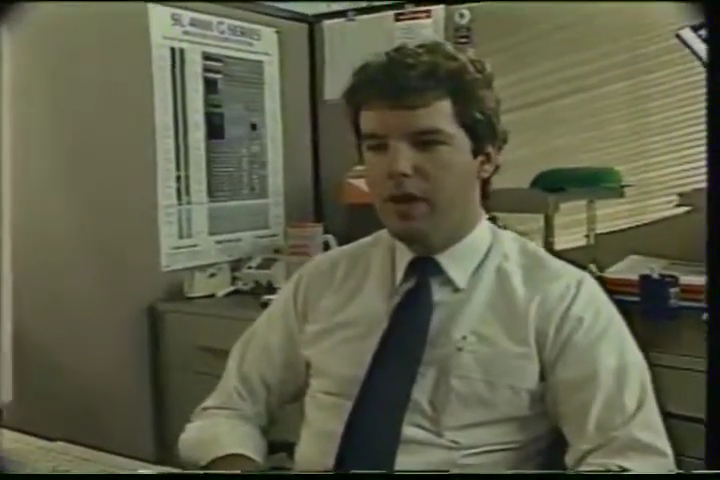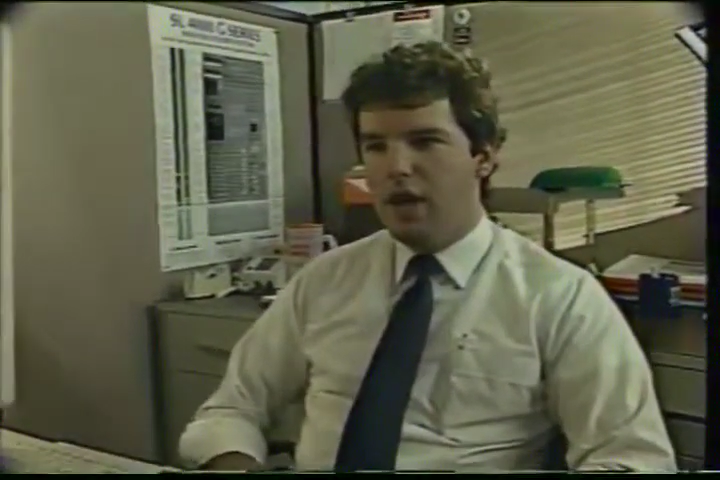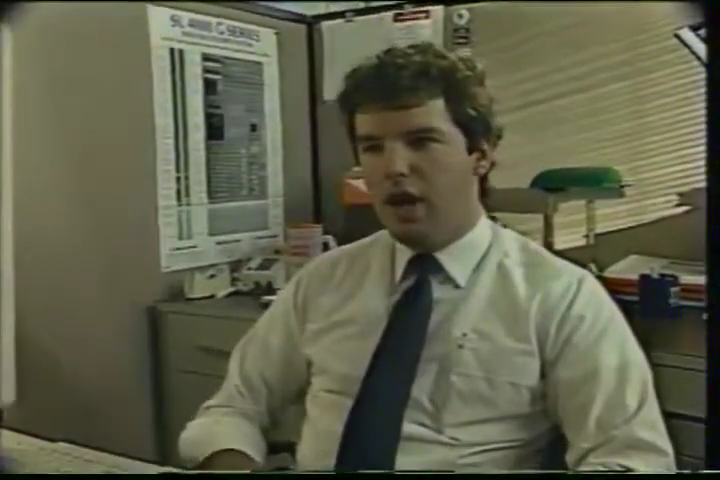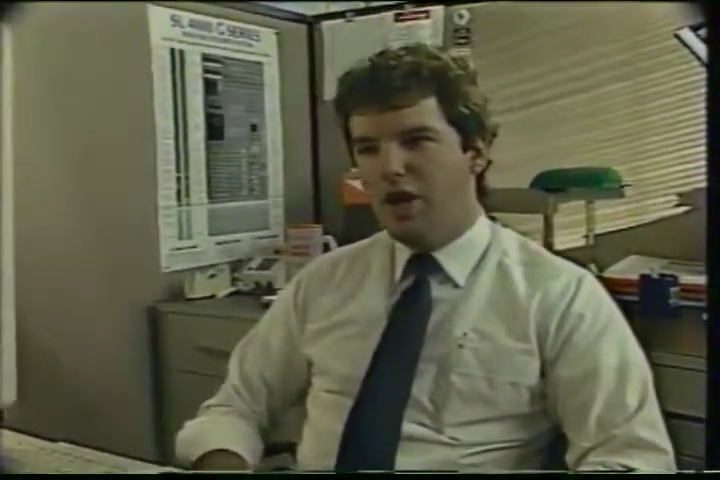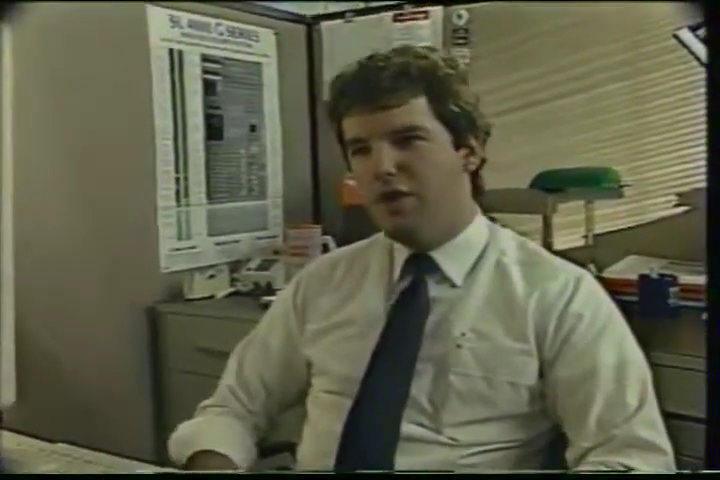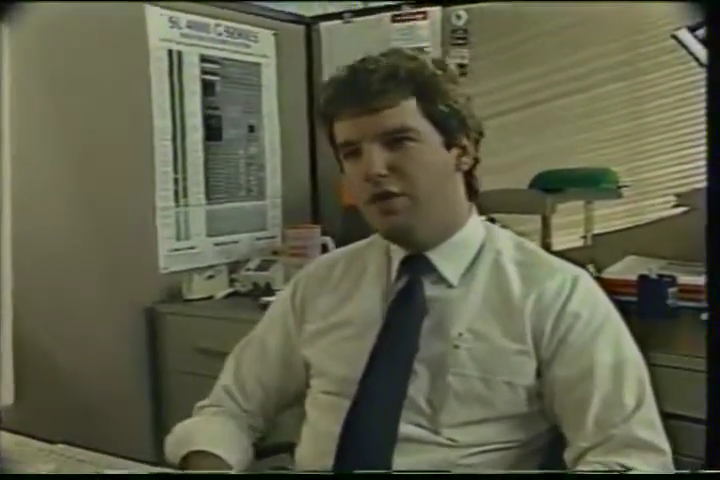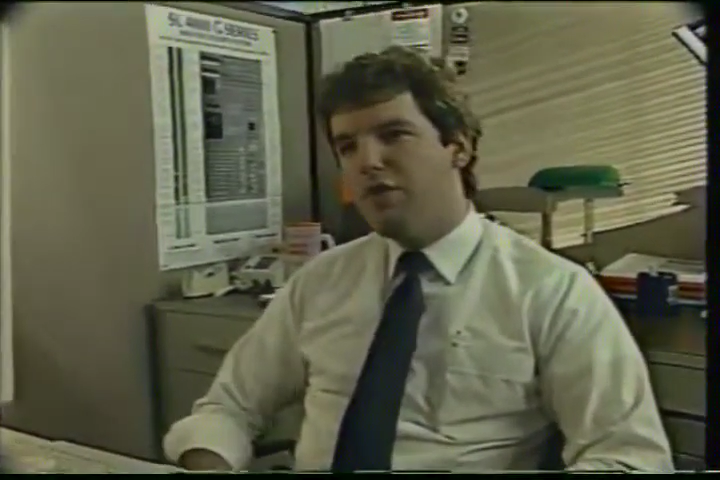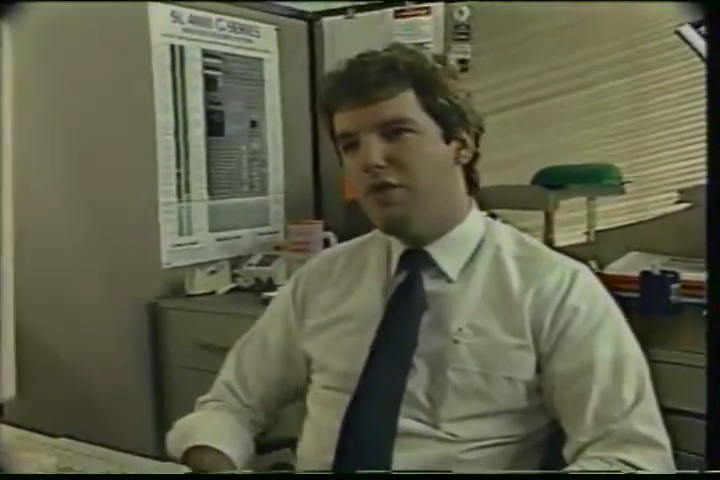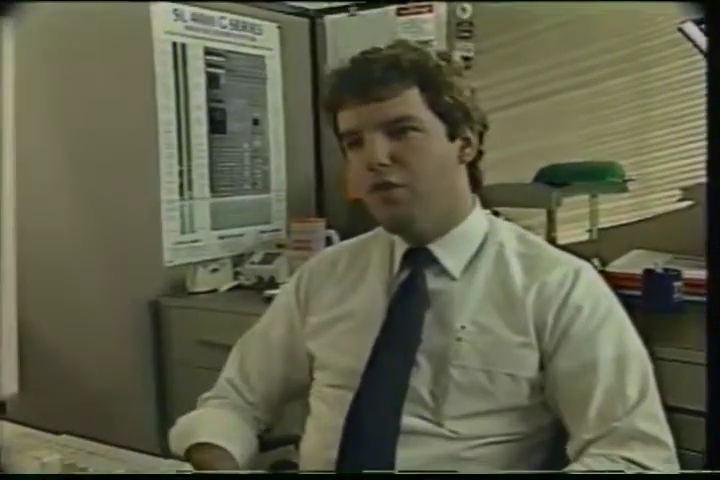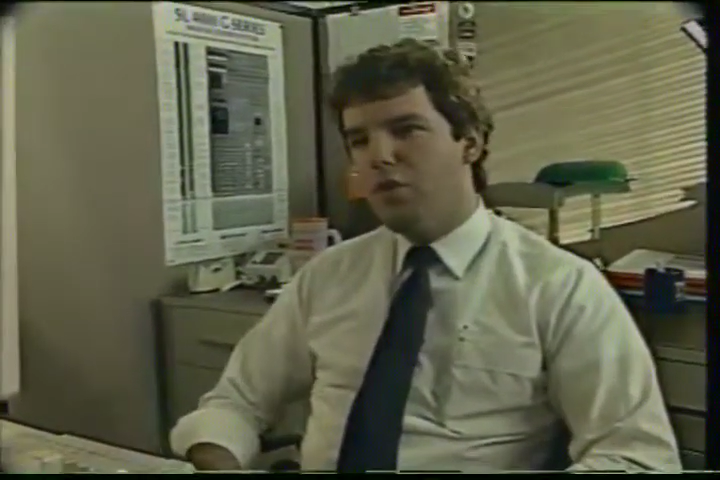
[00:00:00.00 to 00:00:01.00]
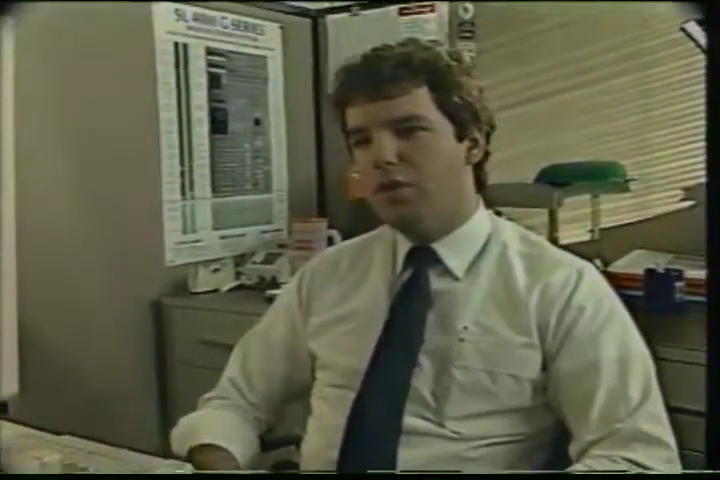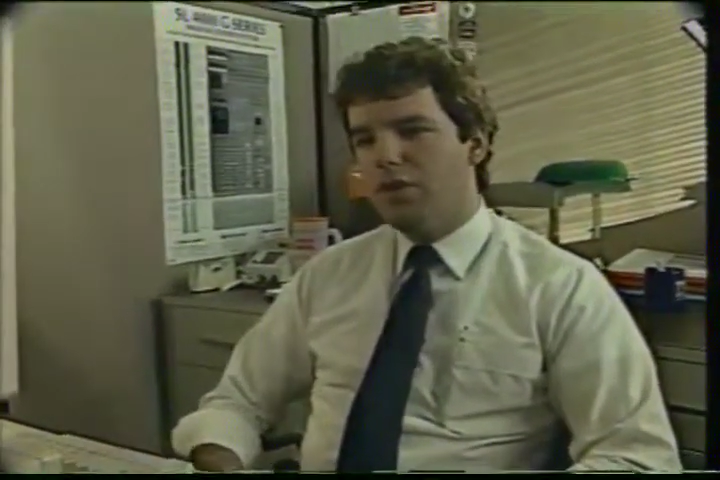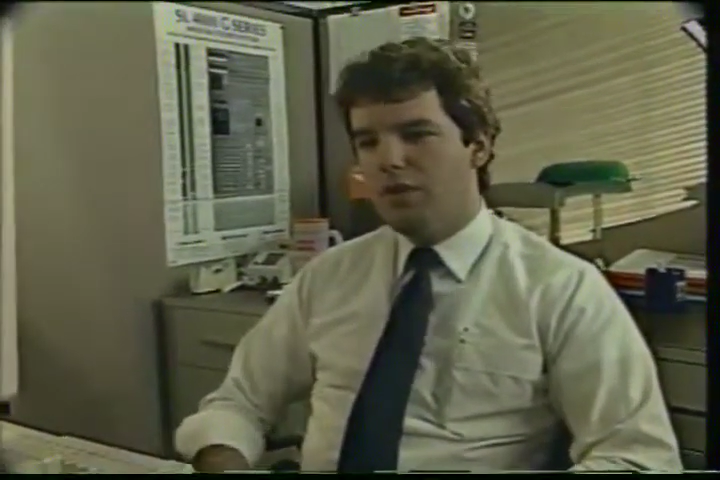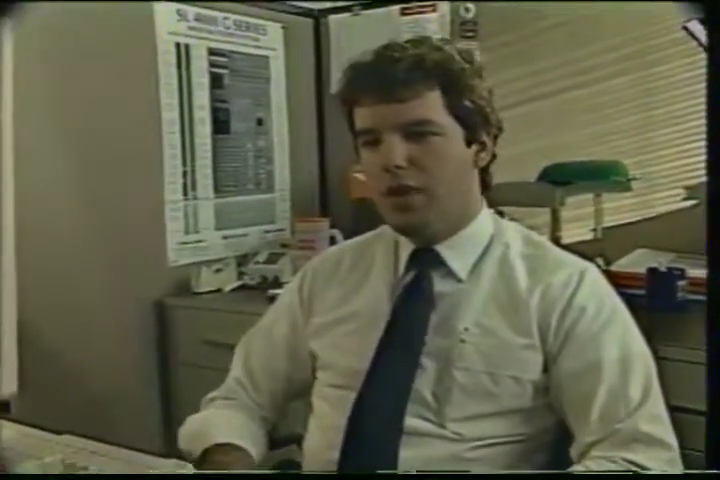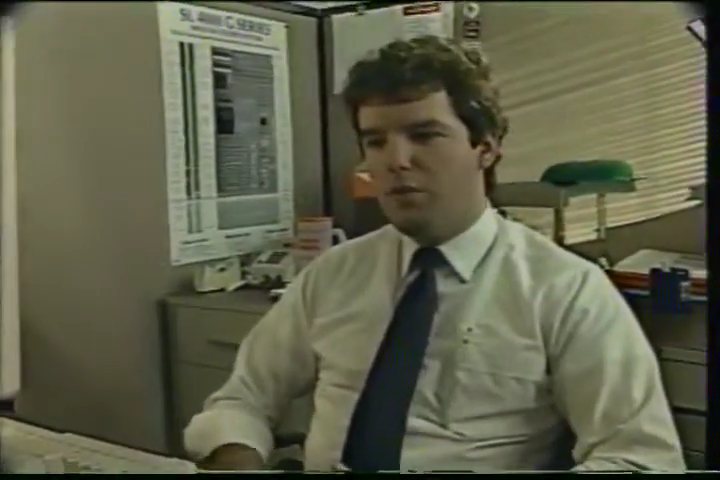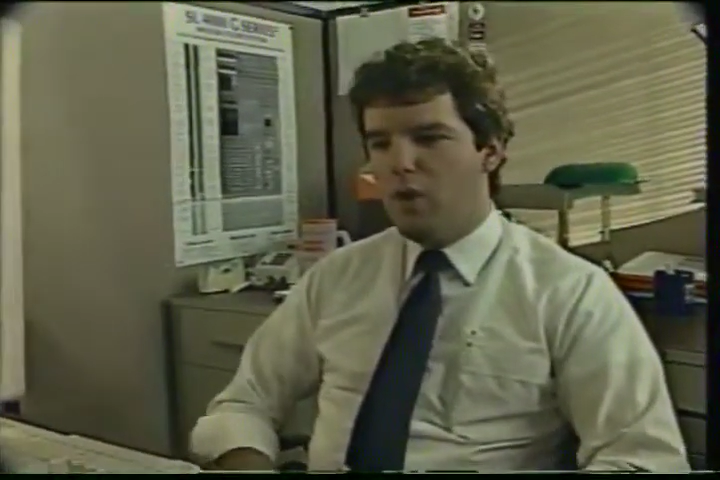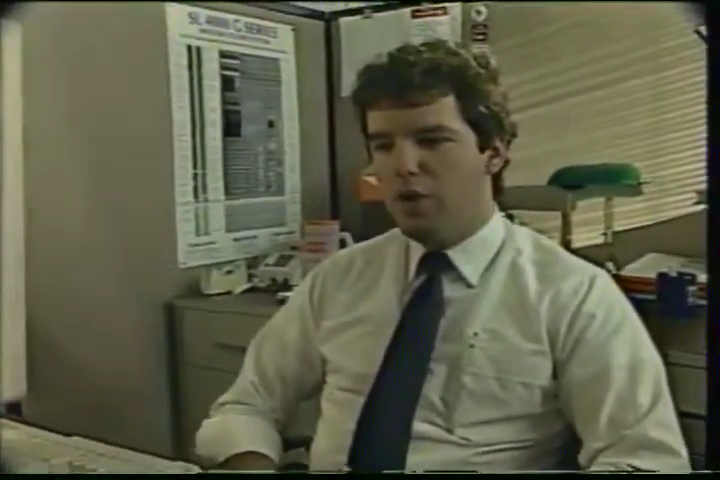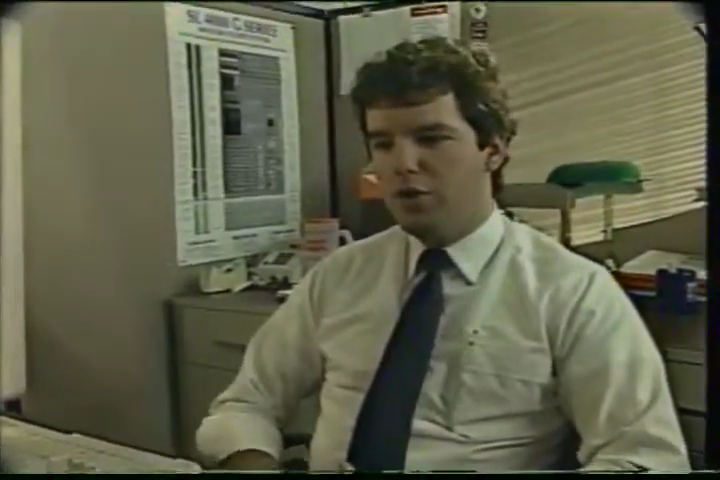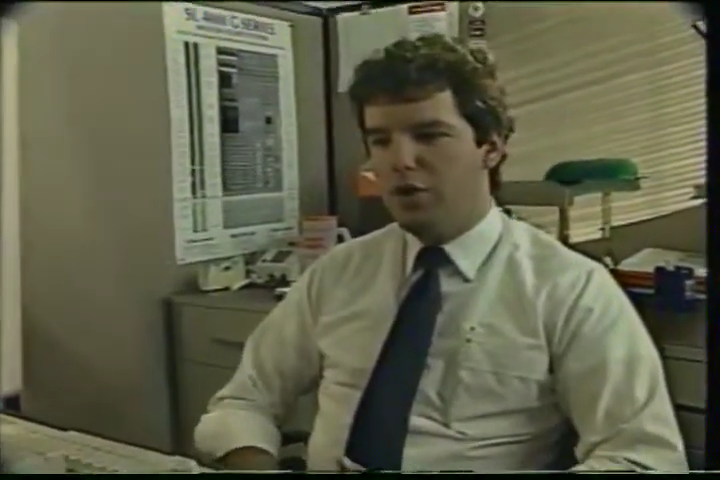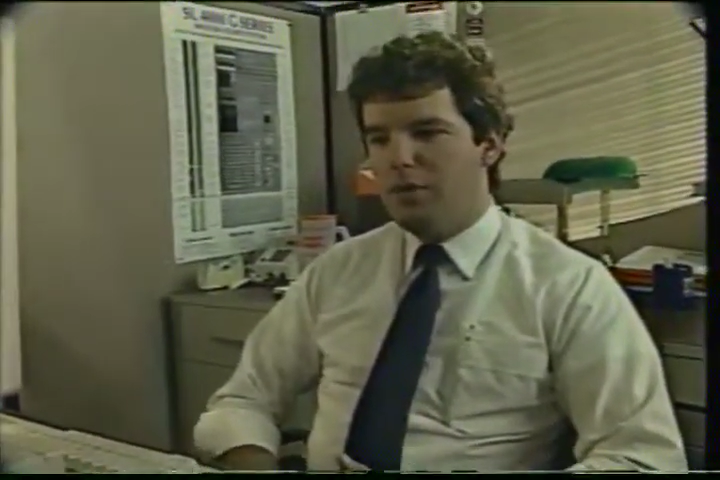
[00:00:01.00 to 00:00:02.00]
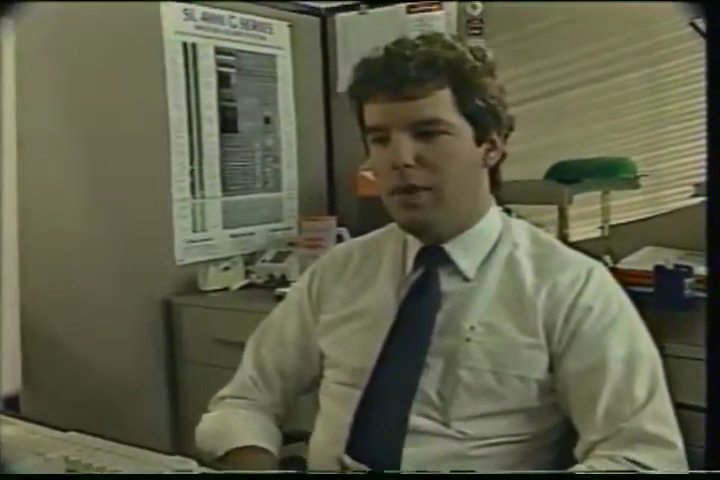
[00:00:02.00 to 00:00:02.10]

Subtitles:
A different form of the same question might